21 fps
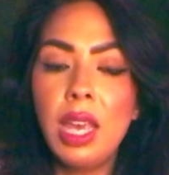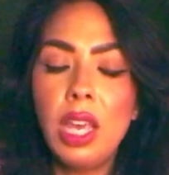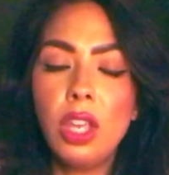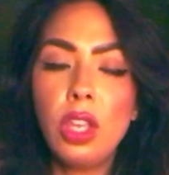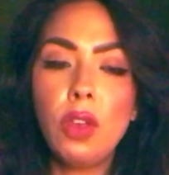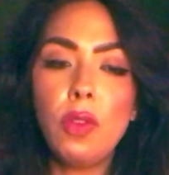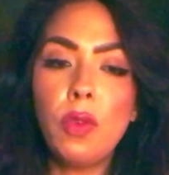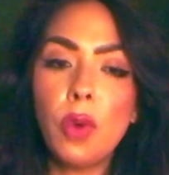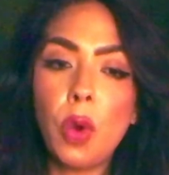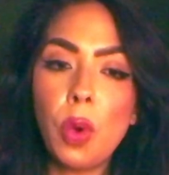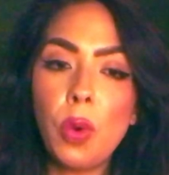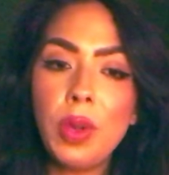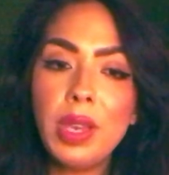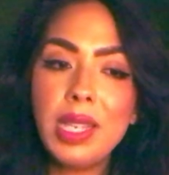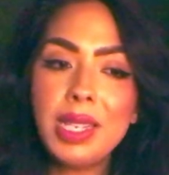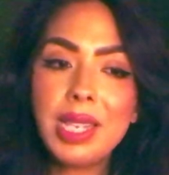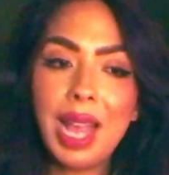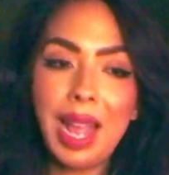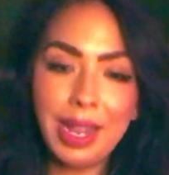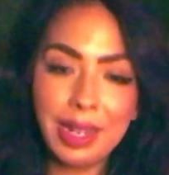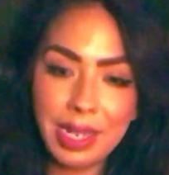you've always
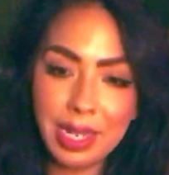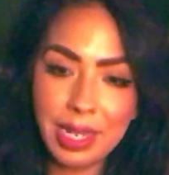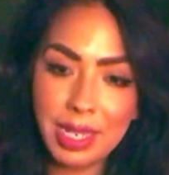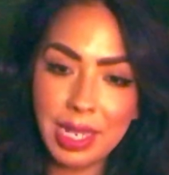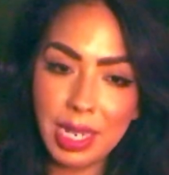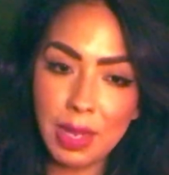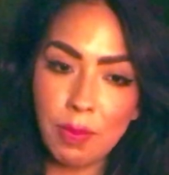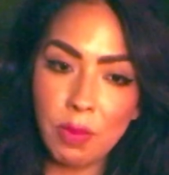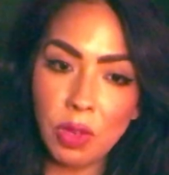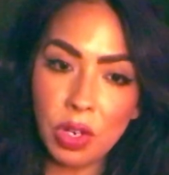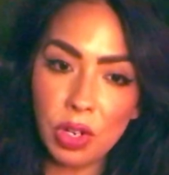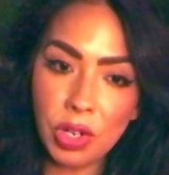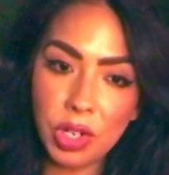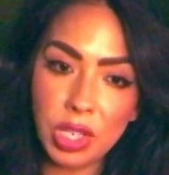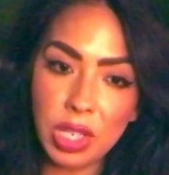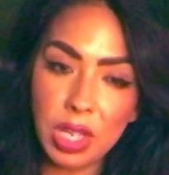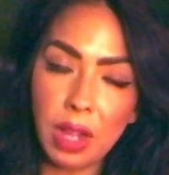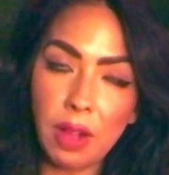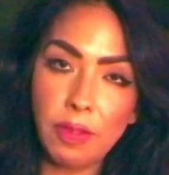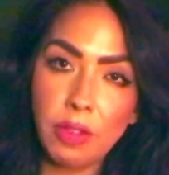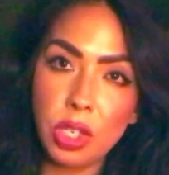had to dim
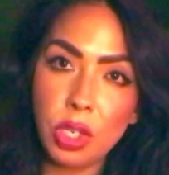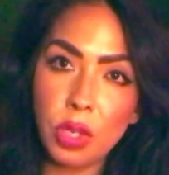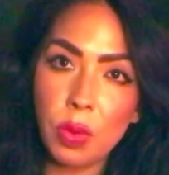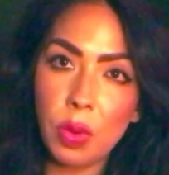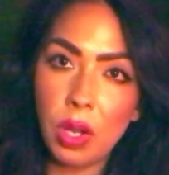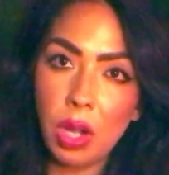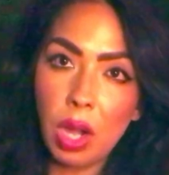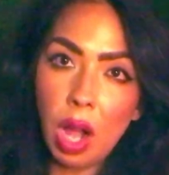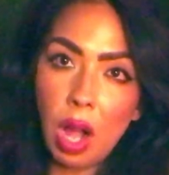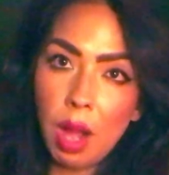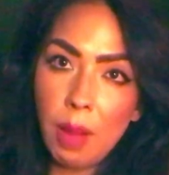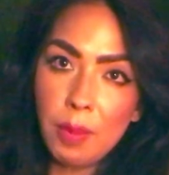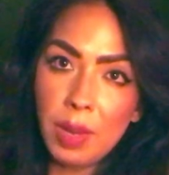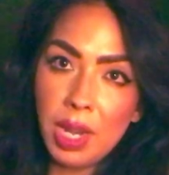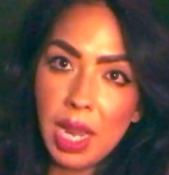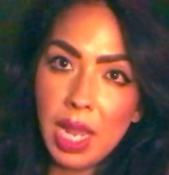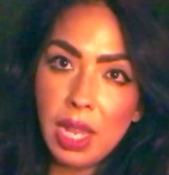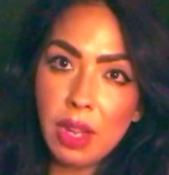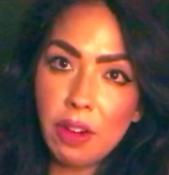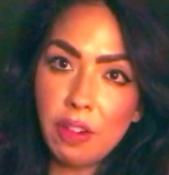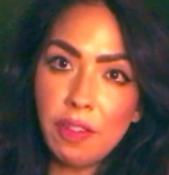yourself to
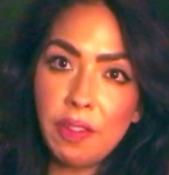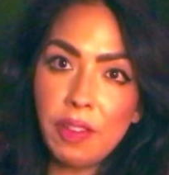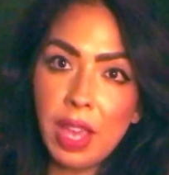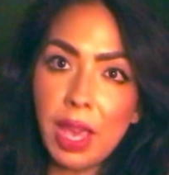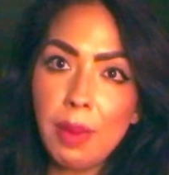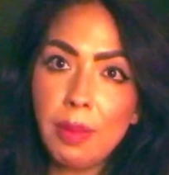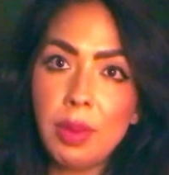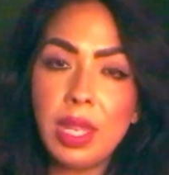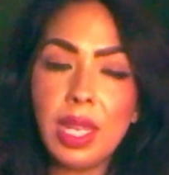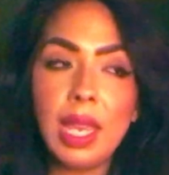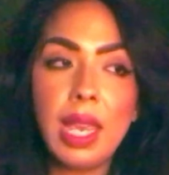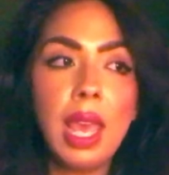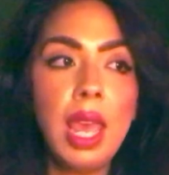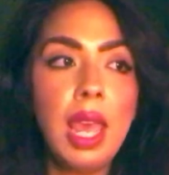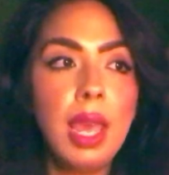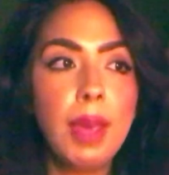accommodate your family